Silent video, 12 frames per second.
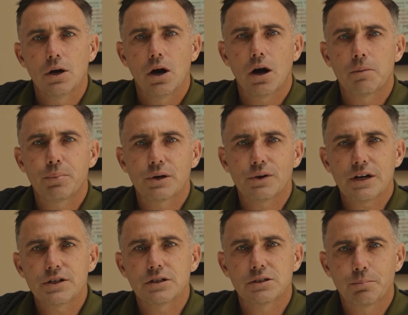Our
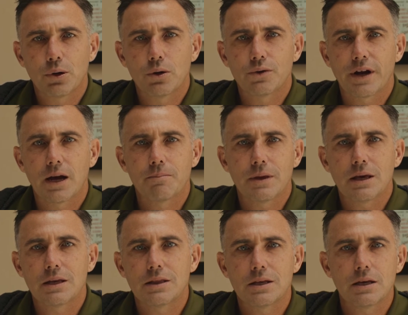progressions program
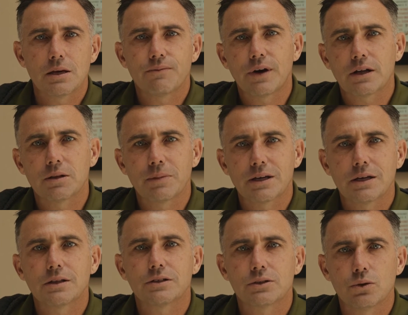in the Franklin
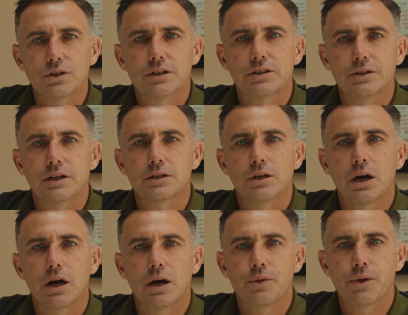McKinley School District,
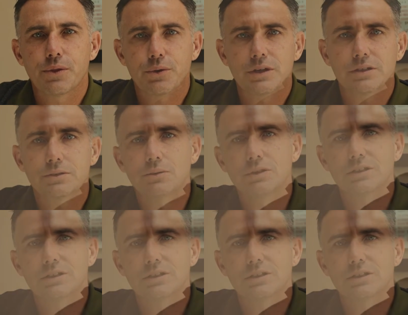the 3 school